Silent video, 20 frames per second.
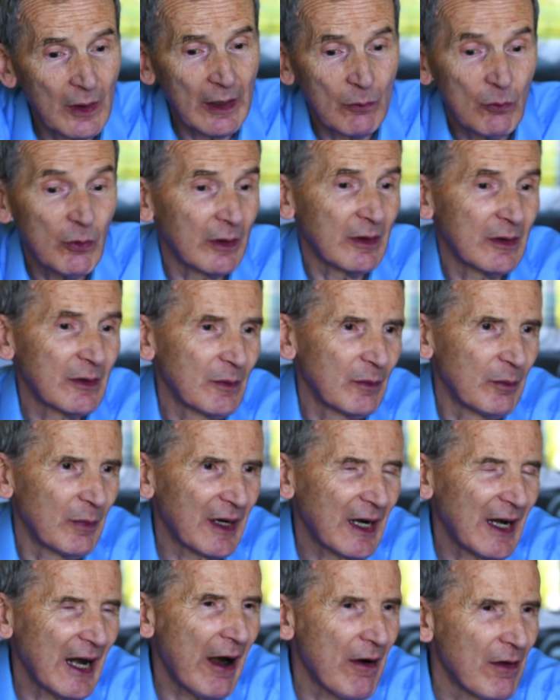Well,
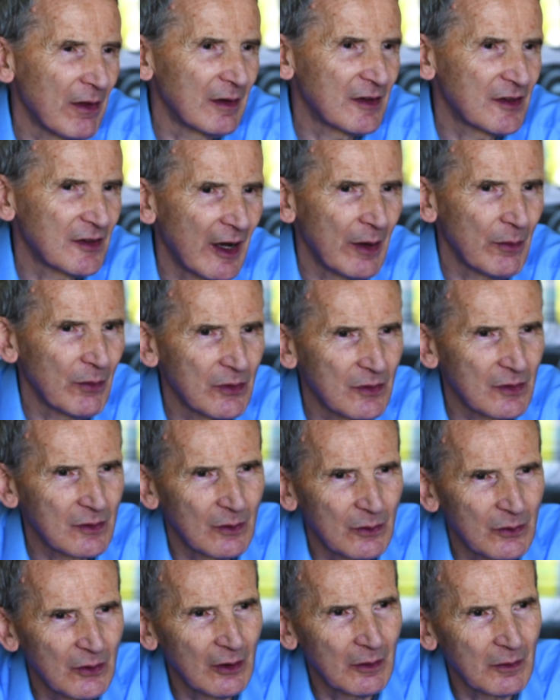McLaren at the time was
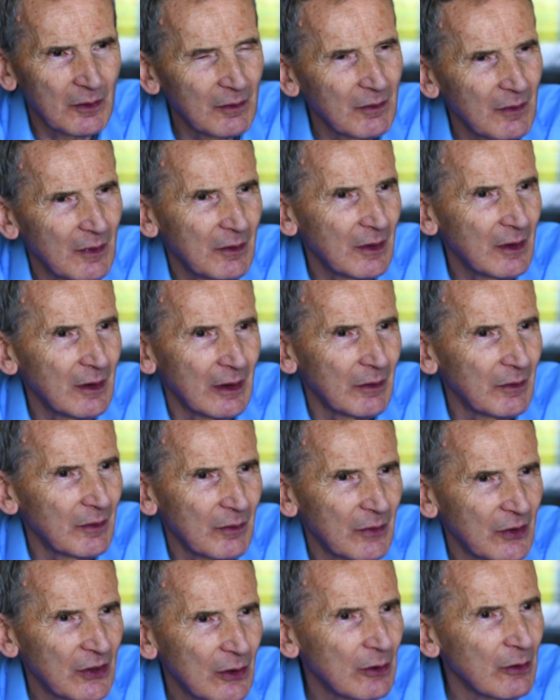not you know
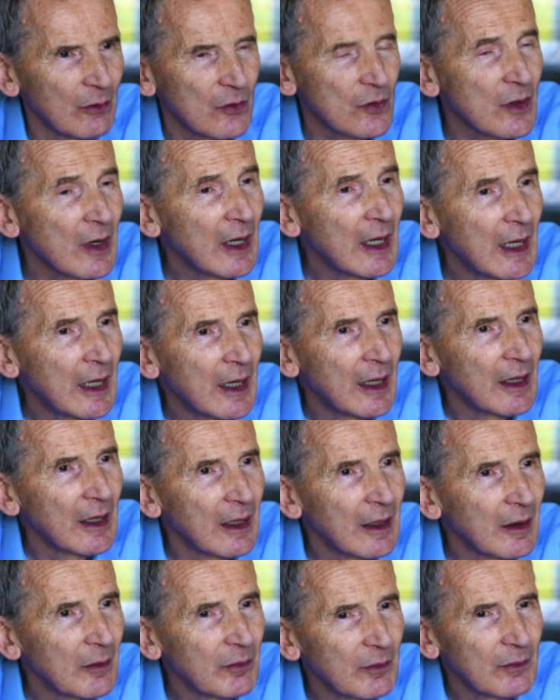huge.
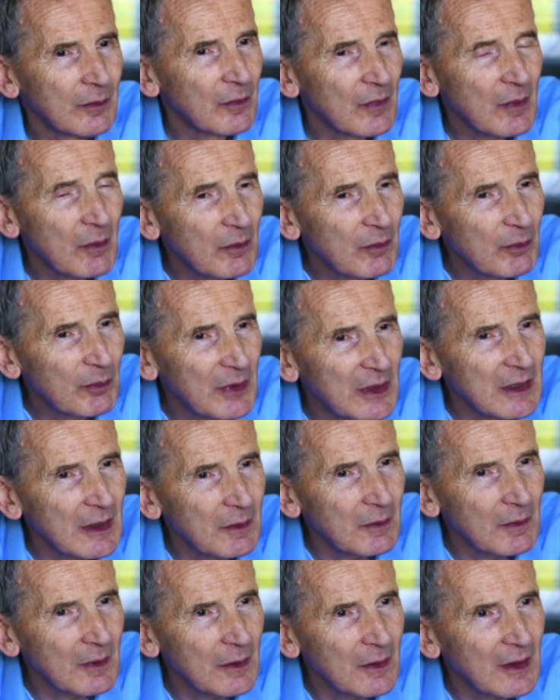Uh, but well,
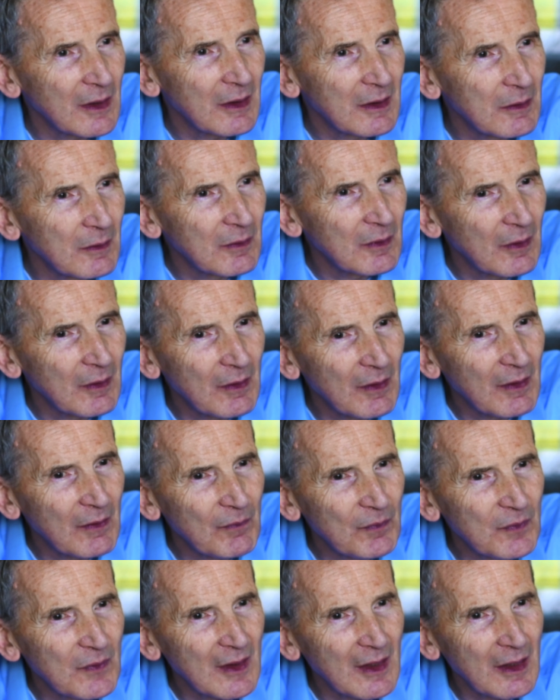their car division was
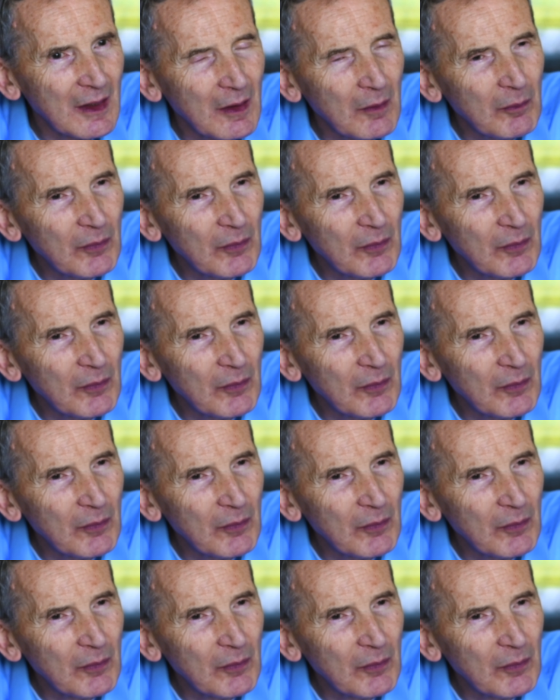tiny.